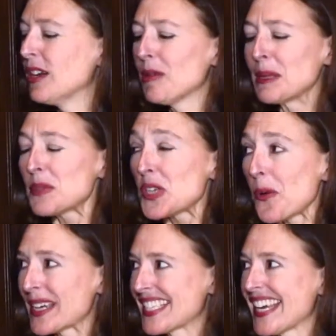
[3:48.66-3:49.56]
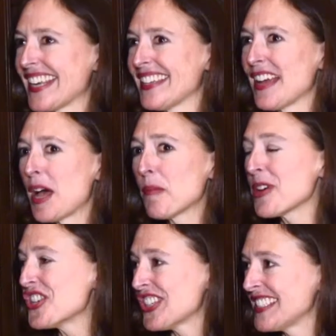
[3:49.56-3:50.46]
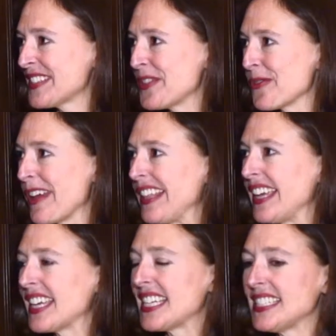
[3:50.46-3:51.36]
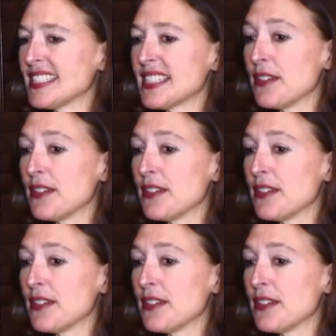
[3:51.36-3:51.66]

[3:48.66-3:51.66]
Well, I'm so excited. Operation Cinderella is the